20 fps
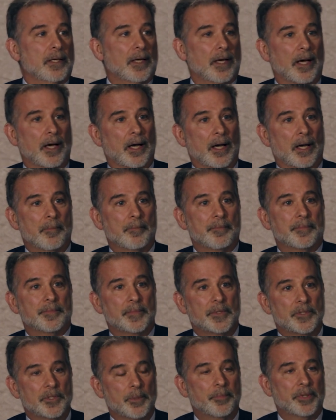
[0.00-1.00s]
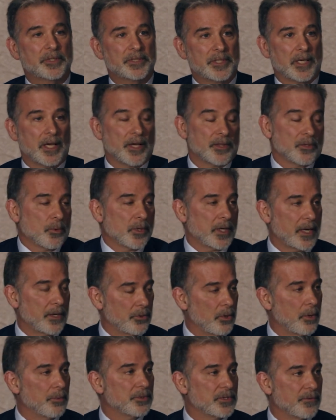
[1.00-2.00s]
to put together what I
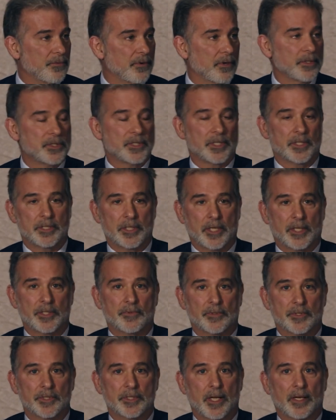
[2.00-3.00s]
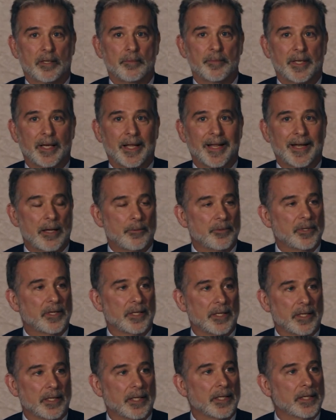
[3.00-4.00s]
thought was a very successful settlement. And I would
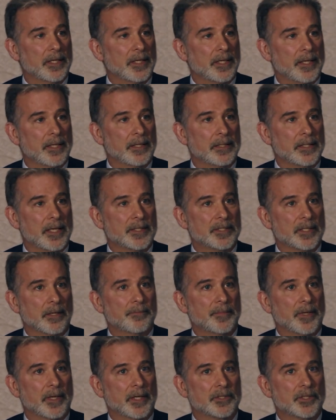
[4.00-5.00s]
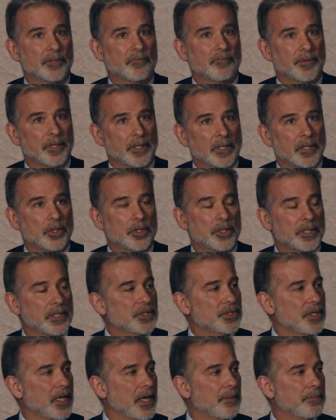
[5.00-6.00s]
think it's a really good
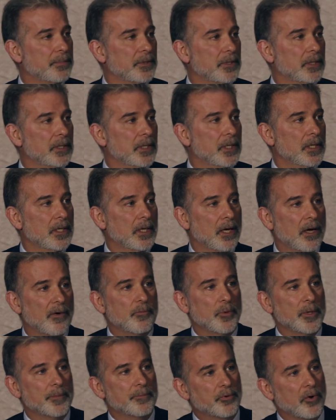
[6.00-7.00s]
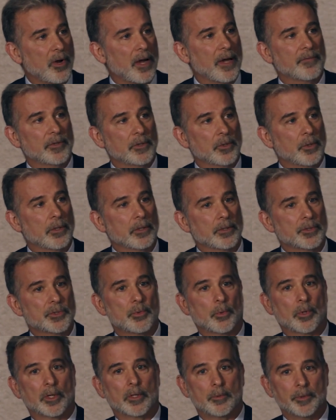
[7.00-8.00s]
example of when private
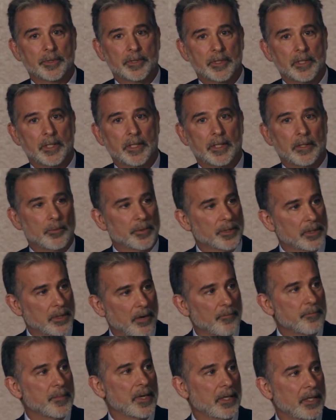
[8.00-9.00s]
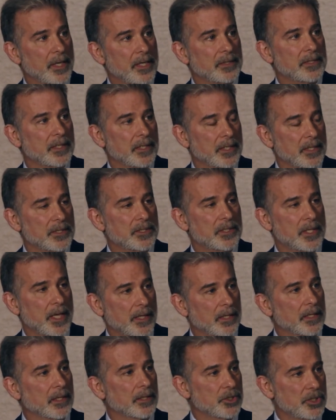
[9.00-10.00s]
lawyers work with governmental entities,
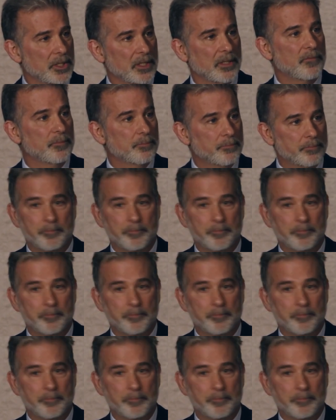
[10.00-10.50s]
they can achieve